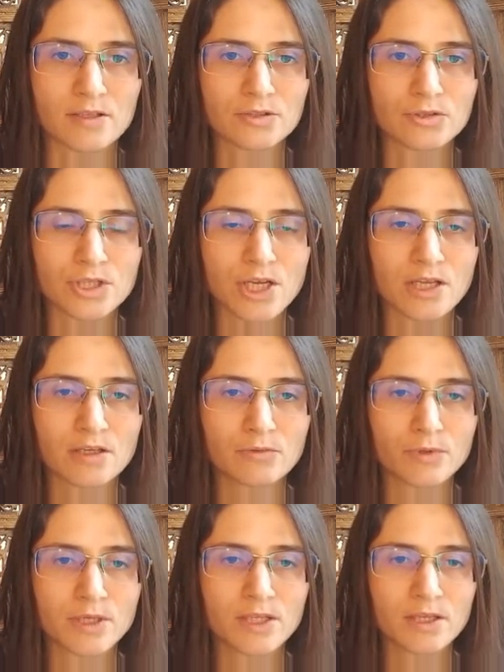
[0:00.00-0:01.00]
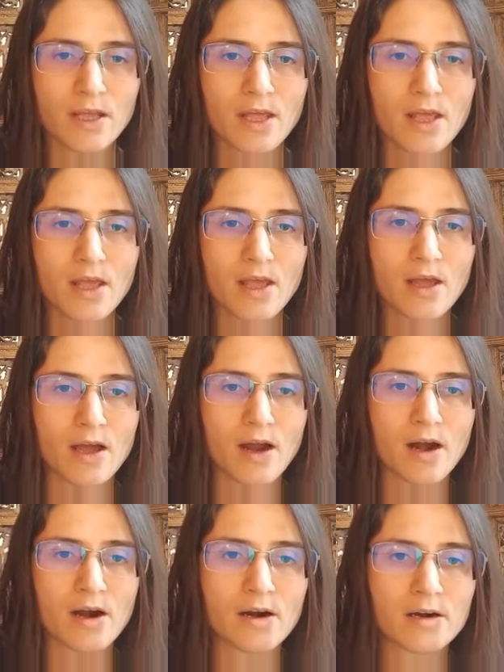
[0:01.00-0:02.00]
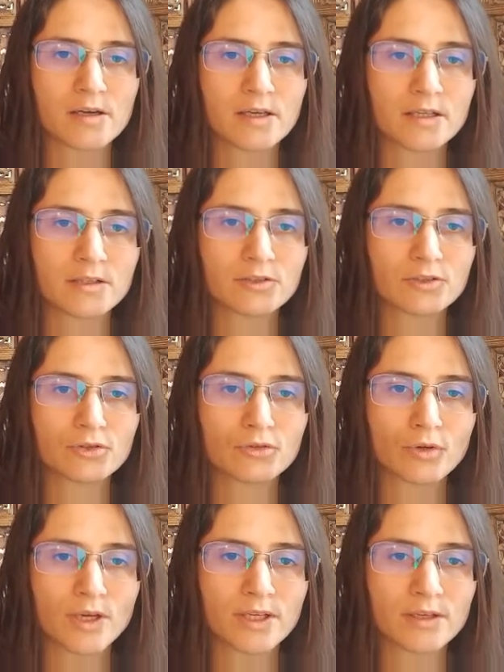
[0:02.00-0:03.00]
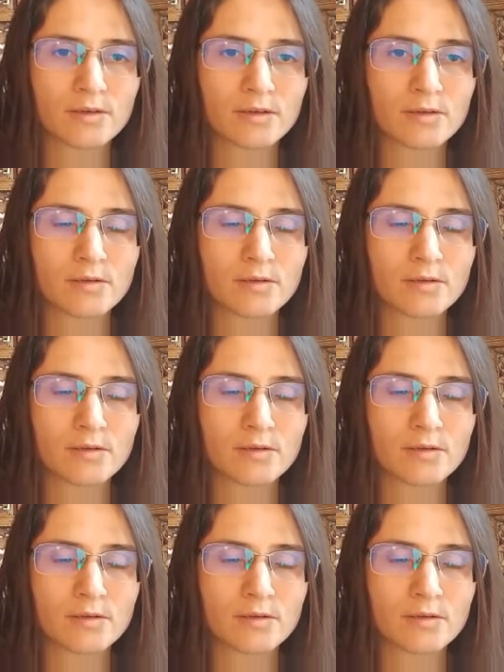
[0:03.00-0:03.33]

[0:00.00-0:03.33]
associated with it, are linked to an